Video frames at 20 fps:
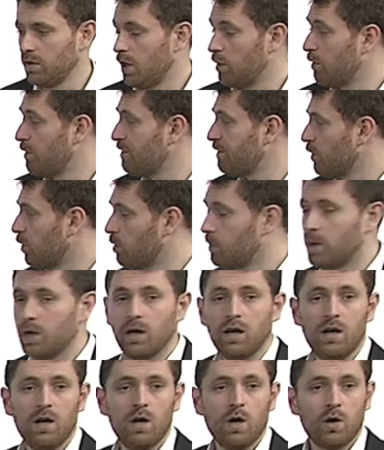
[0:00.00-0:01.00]
reformer,
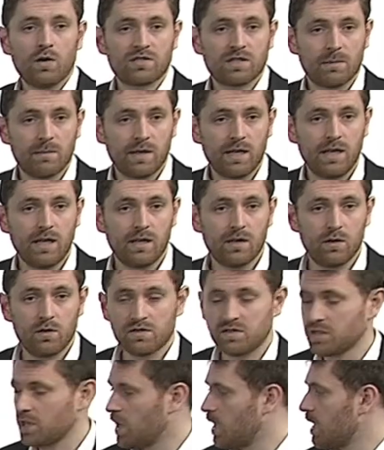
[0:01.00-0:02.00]
or somebody who's
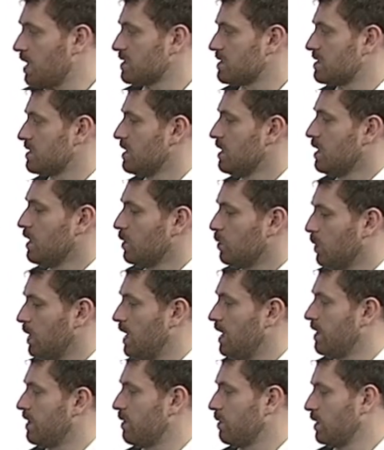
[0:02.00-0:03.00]
tasked
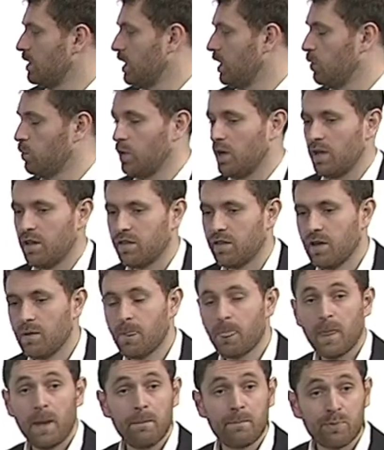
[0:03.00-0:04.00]
with
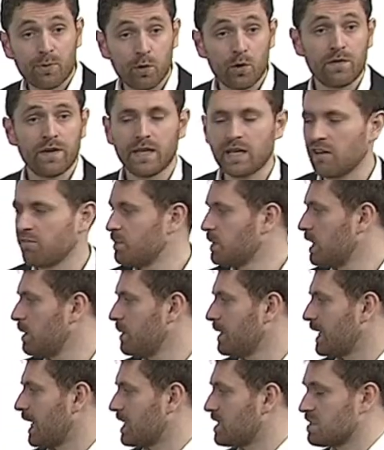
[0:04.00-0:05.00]
improving government
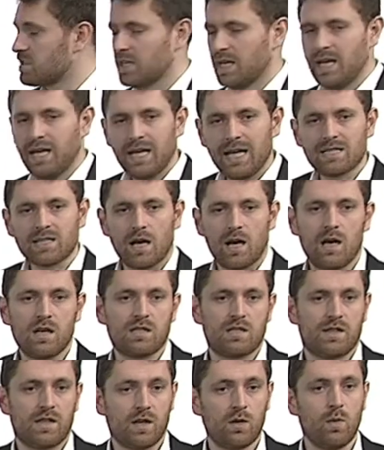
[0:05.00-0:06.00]
communications, is
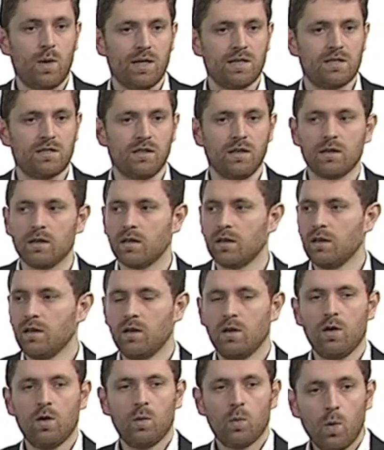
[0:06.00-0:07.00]
ask the question:
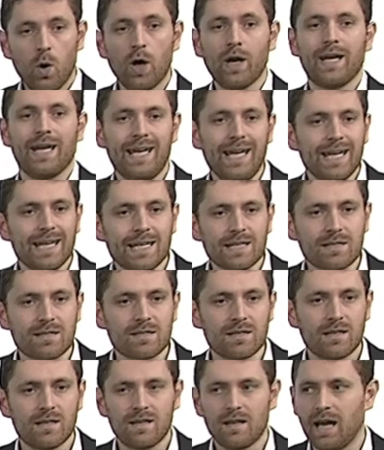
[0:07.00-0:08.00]
what is
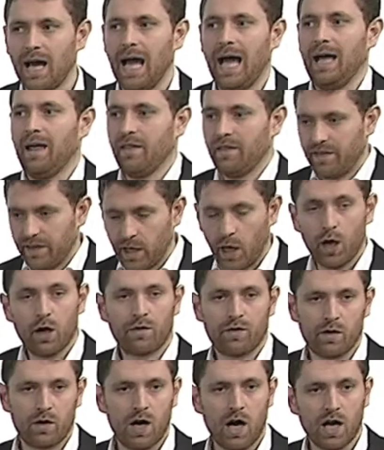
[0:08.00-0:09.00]
the
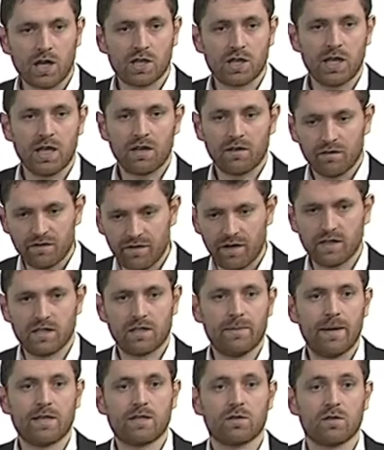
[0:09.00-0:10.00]
overarching
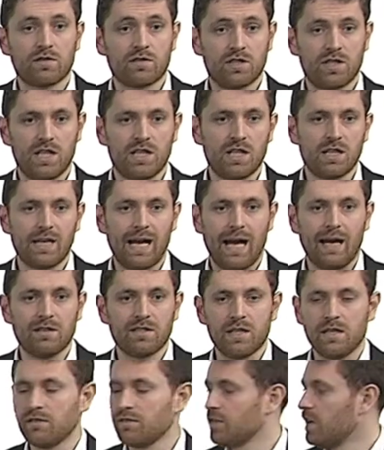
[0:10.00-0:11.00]
fundamental strategic
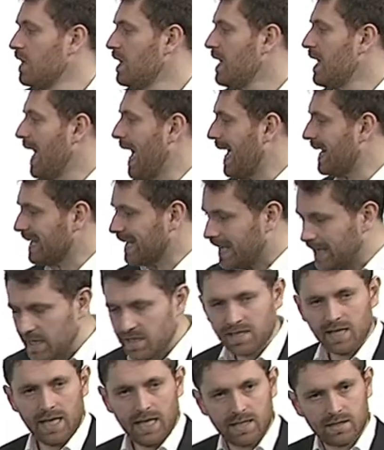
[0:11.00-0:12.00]
narrative, and is
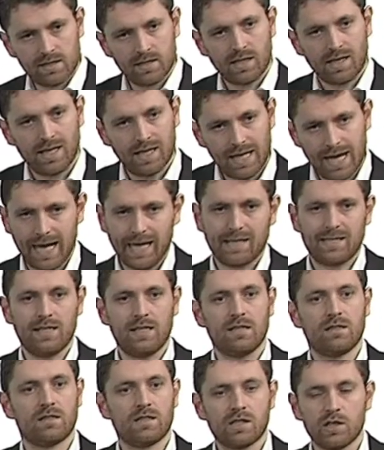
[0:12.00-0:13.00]
it
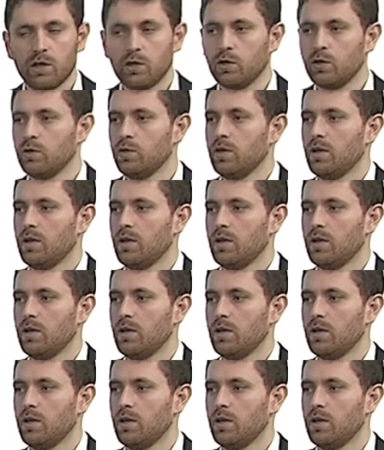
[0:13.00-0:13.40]
connected to